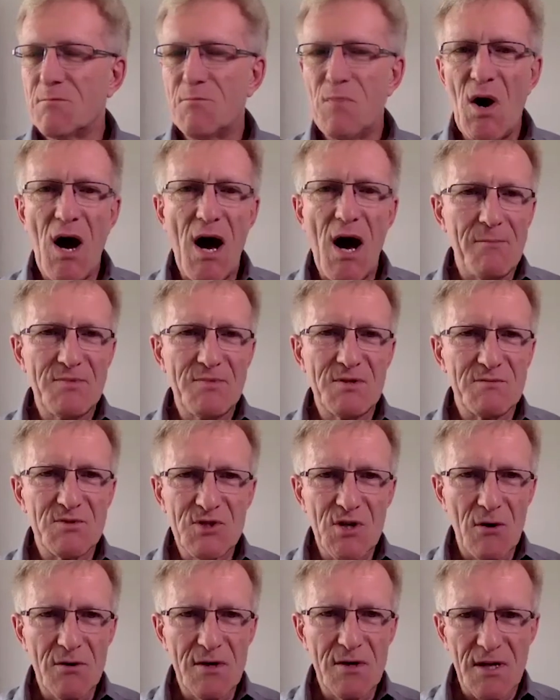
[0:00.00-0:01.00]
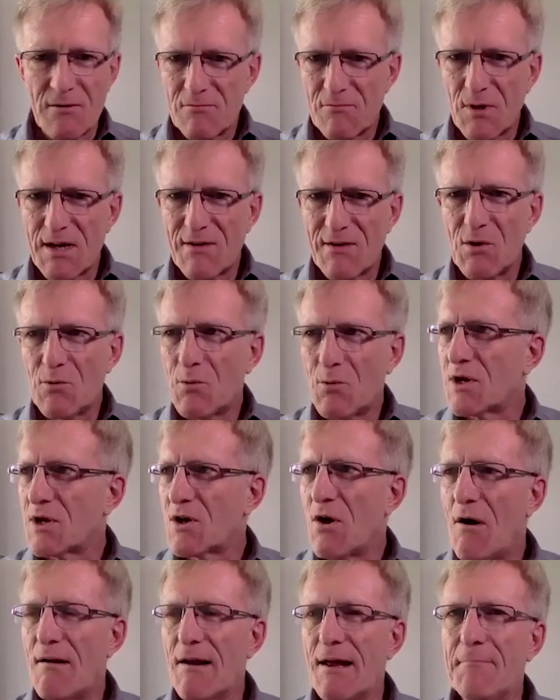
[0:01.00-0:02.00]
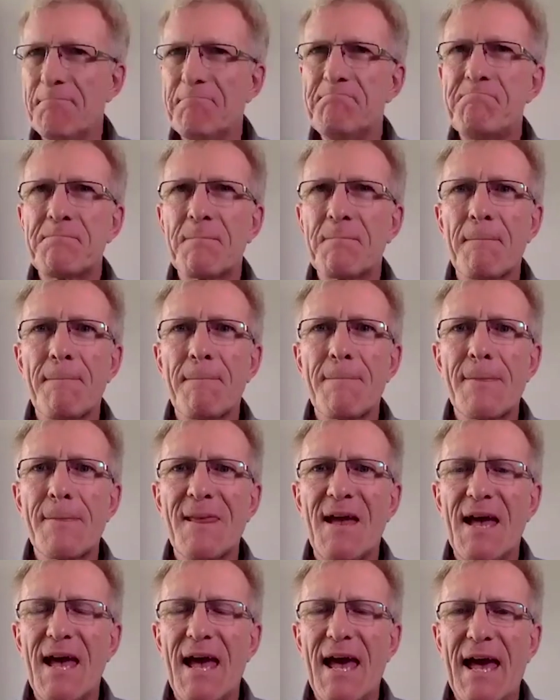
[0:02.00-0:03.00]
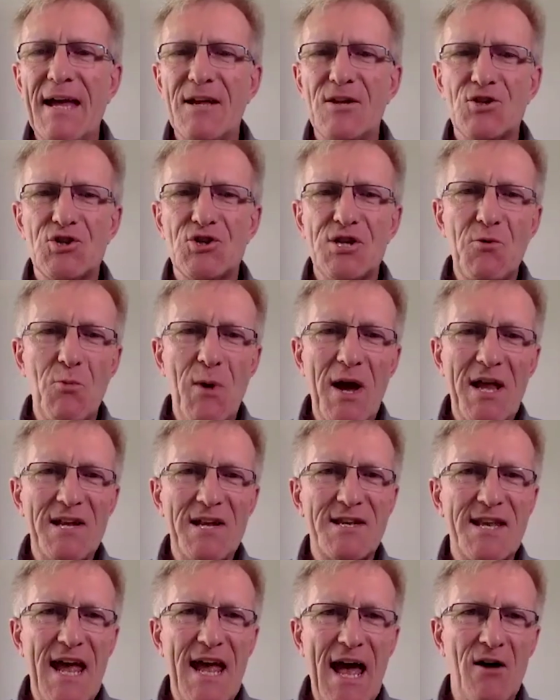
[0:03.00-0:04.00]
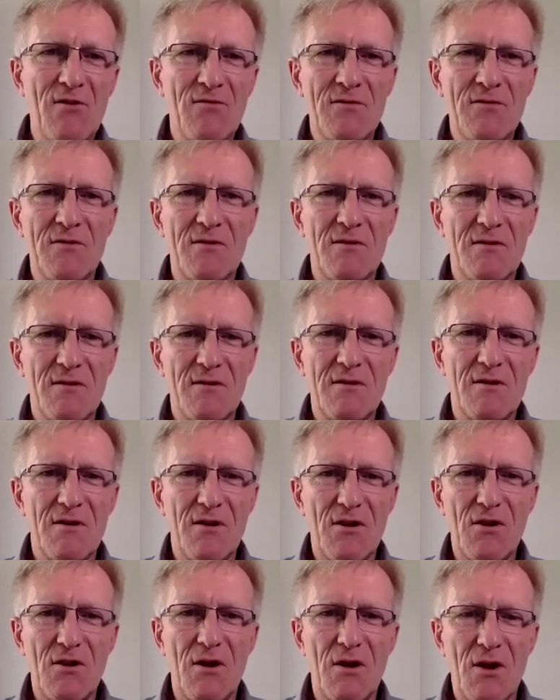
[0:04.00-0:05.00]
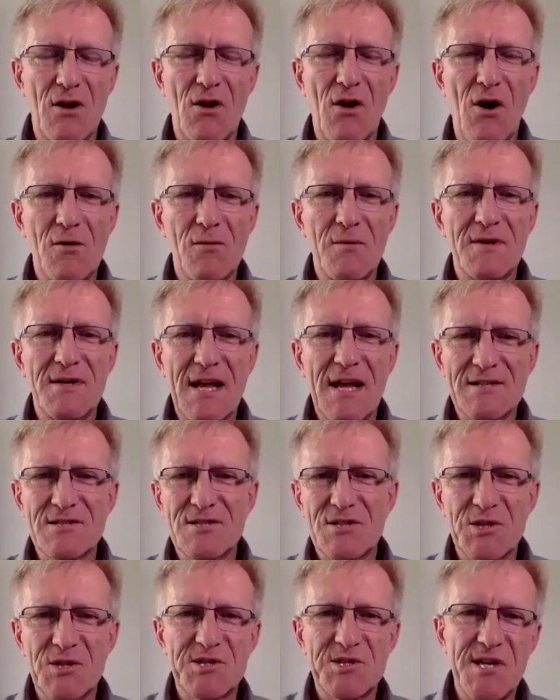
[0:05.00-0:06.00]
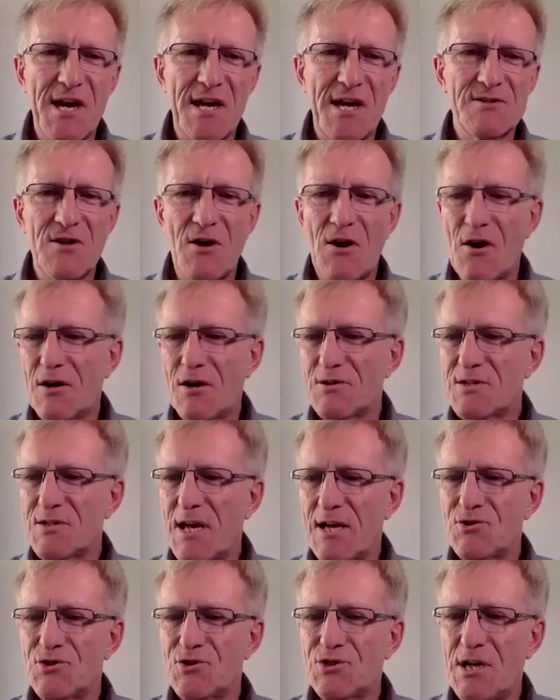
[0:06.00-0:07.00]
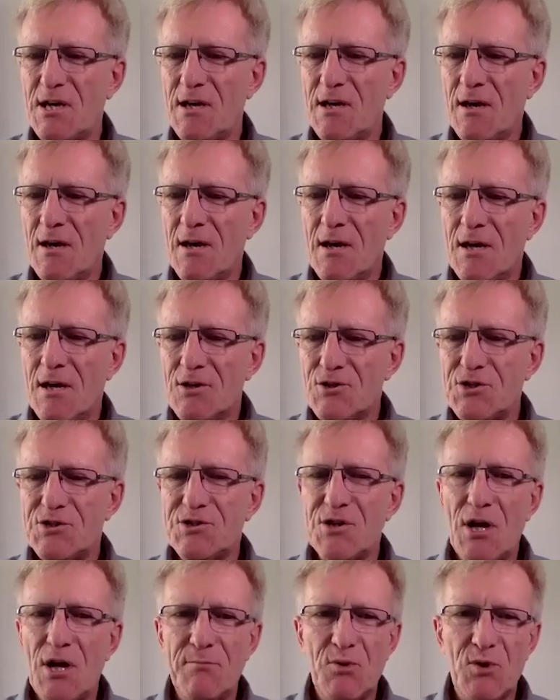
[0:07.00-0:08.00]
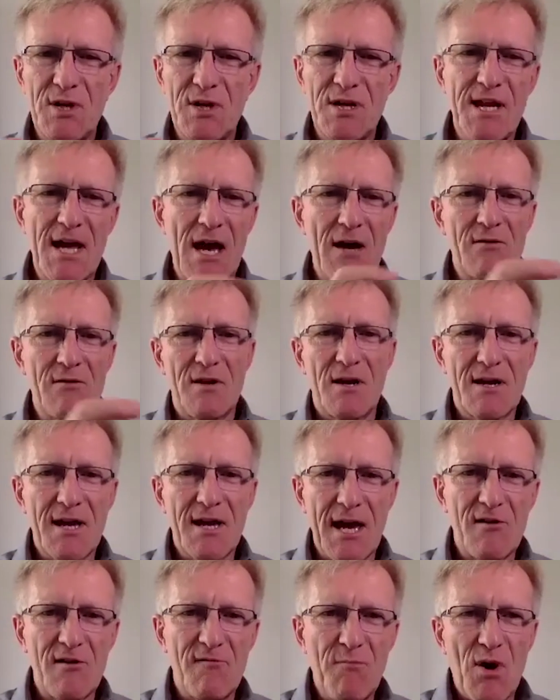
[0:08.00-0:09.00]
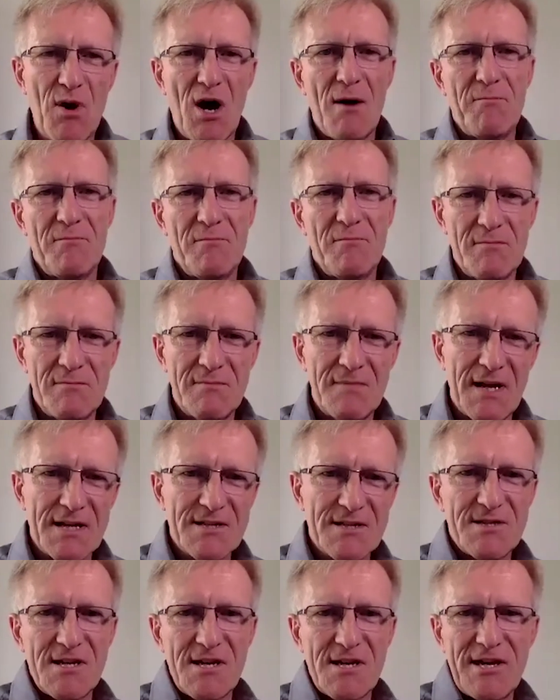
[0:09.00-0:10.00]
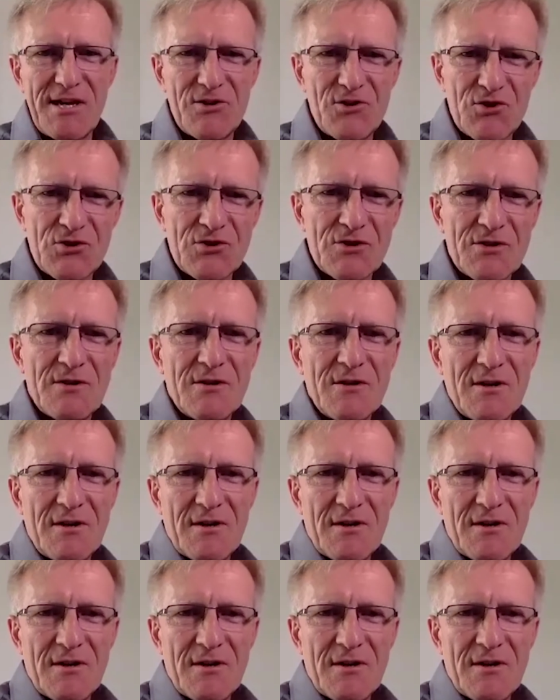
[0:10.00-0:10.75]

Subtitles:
pop, some soda, whatever you want to call it. And she went down along next to the CSRs, and she started putting down a can of pop next to each